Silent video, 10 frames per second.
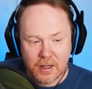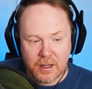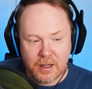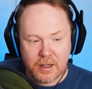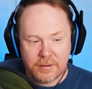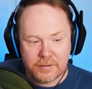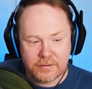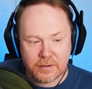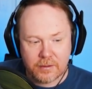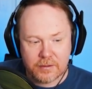And then
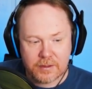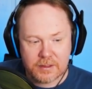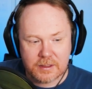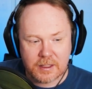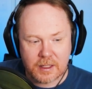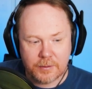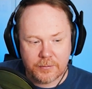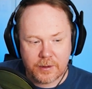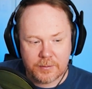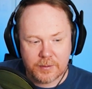so just in a couple of
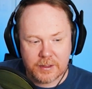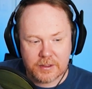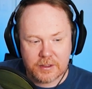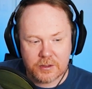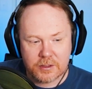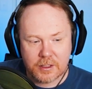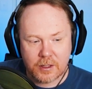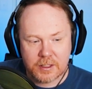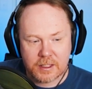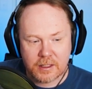frames, blinks usually
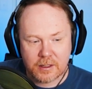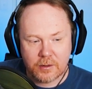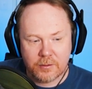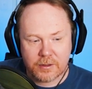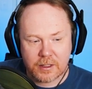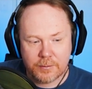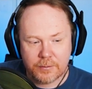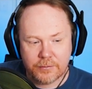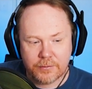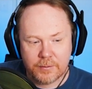only take over a couple
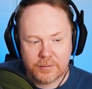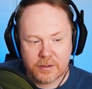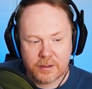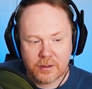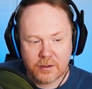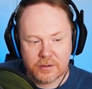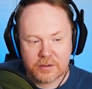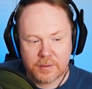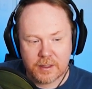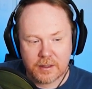of frames, so you can only
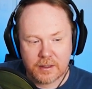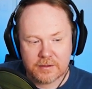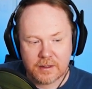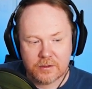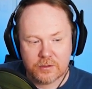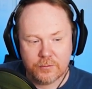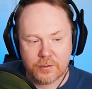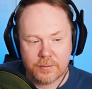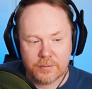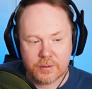just make that say 2
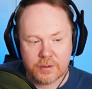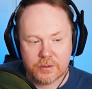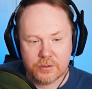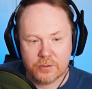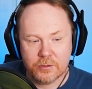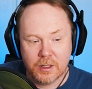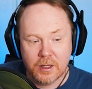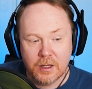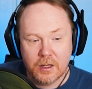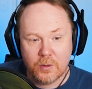frames, 1, 2,
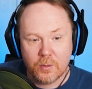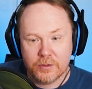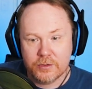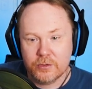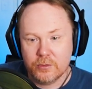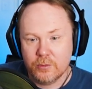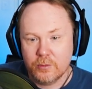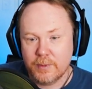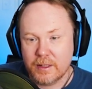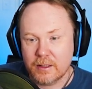1, 2,
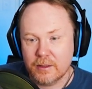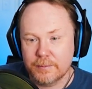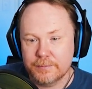back up.